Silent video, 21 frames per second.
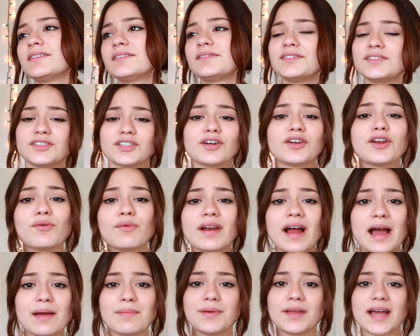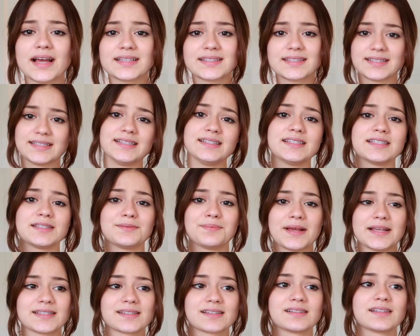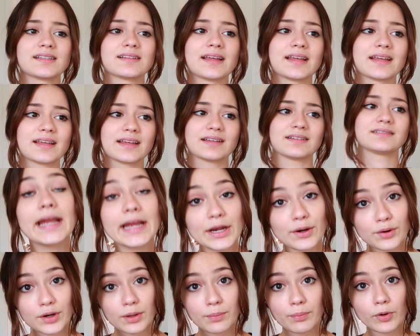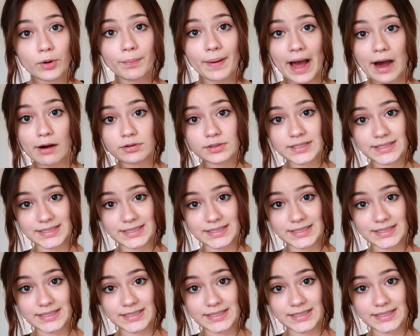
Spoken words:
If you don't know what IBS is, it's basically like irritable bowel